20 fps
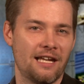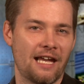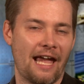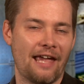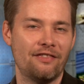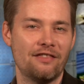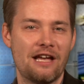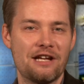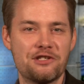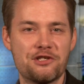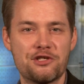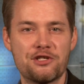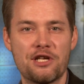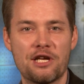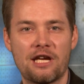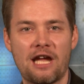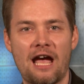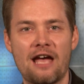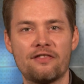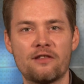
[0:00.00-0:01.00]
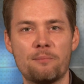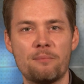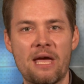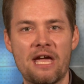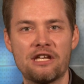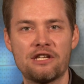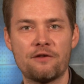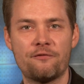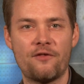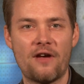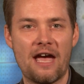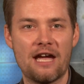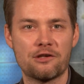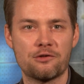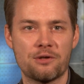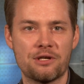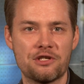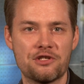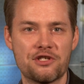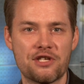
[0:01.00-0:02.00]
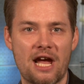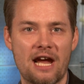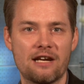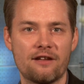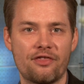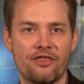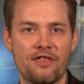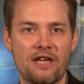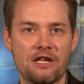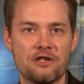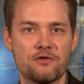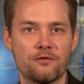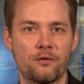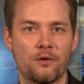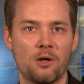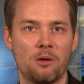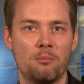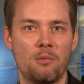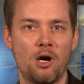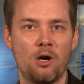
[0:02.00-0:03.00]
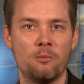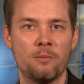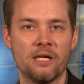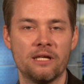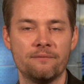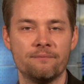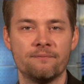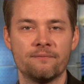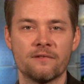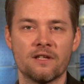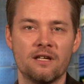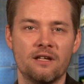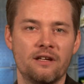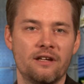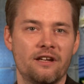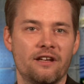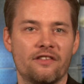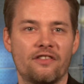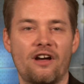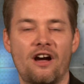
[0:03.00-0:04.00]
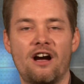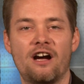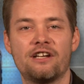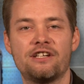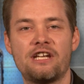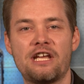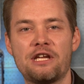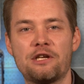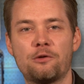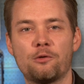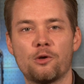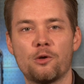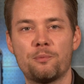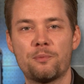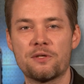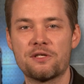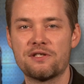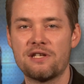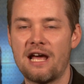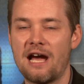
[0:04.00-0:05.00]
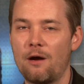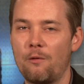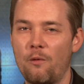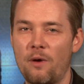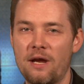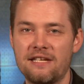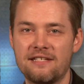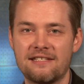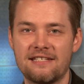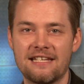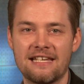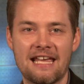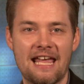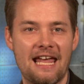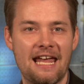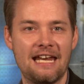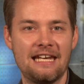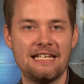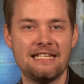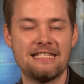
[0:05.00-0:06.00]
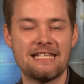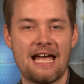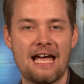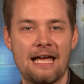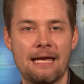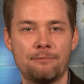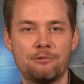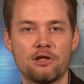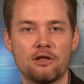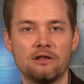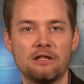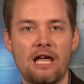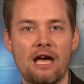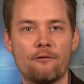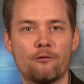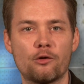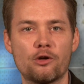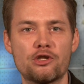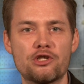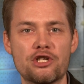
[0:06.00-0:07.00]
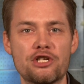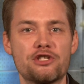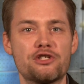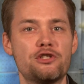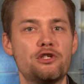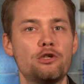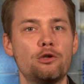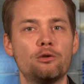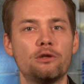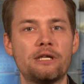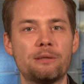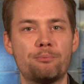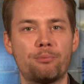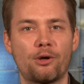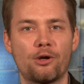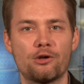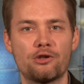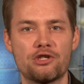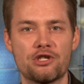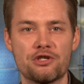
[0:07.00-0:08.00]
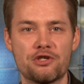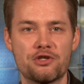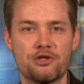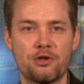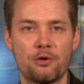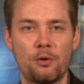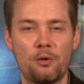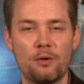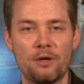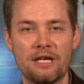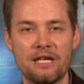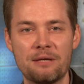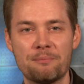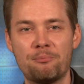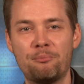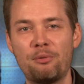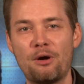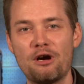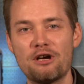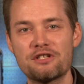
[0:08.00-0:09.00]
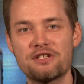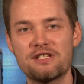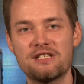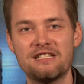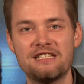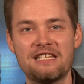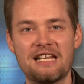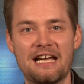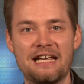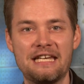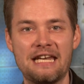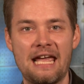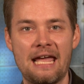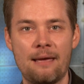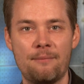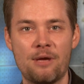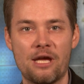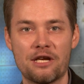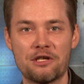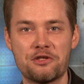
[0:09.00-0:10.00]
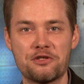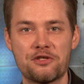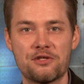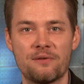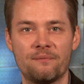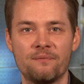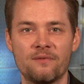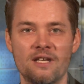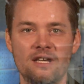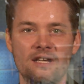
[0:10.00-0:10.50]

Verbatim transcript: And let's stick on the manufacturing side of things for a moment. The Hyundai Group is not wasting any time to leverage its newly purchased toy, Boston Dynamics.